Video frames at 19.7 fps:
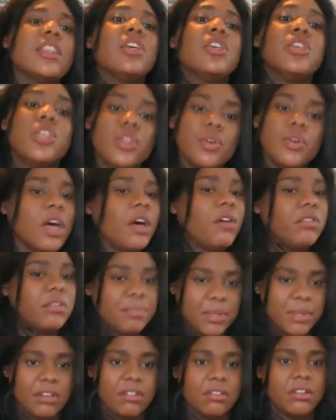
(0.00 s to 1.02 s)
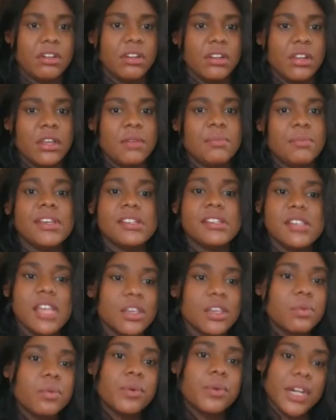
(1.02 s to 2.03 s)
that you helped build, because
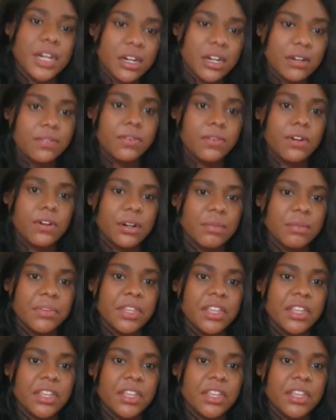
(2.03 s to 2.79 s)
that's what we're here for.